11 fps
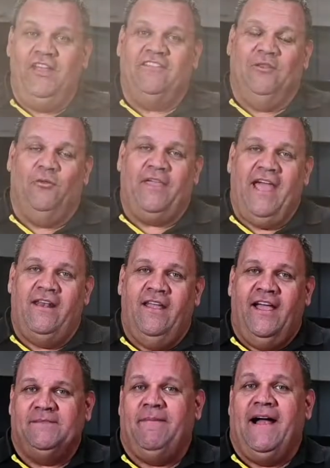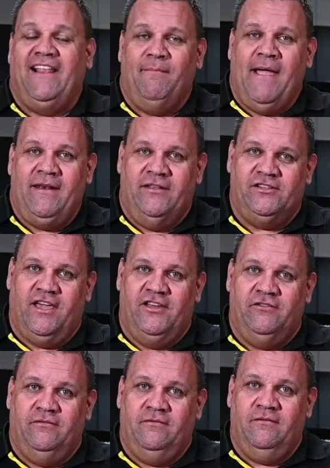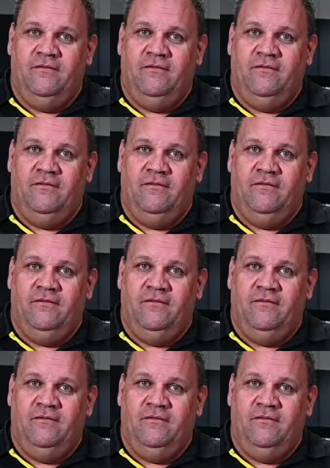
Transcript: to look at as part of the maintenance schedule?